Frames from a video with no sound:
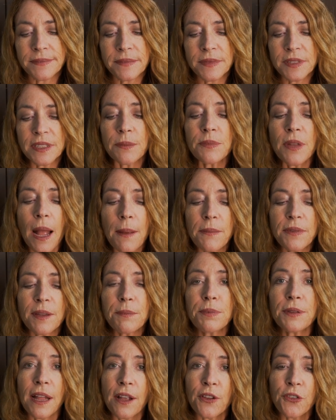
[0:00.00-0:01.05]
Sometimes the
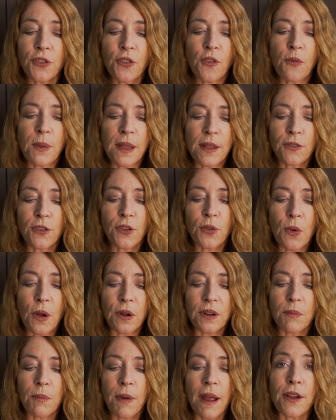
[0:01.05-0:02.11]
pleasure of being
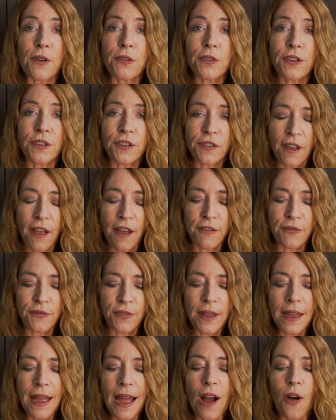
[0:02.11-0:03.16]
surrounded by your
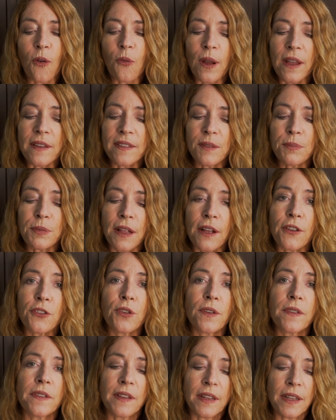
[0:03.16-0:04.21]
stuff outweighs the
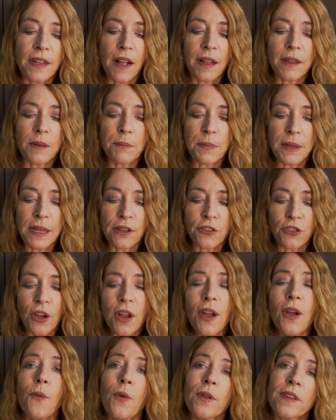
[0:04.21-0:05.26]
pleasure of sitting on a beach
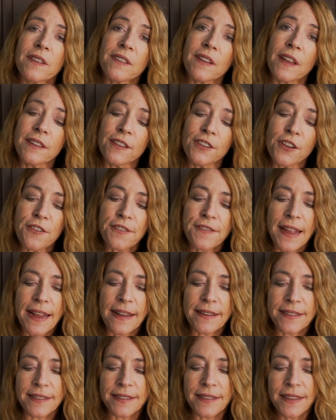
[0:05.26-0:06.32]
with the sun in your
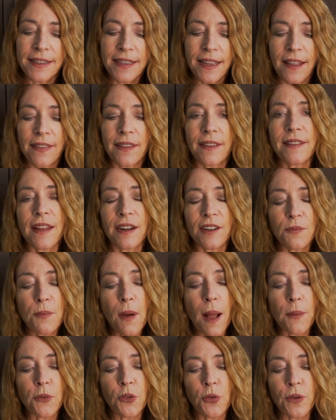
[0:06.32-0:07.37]
face and the sound of
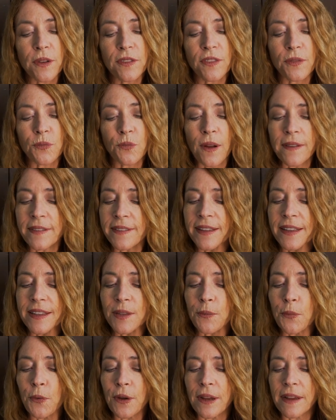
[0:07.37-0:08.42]
palm trees rustling in
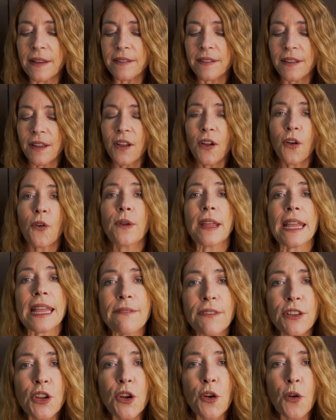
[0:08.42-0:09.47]
the breeze, or
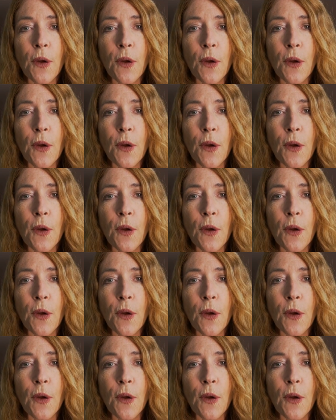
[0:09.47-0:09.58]
even your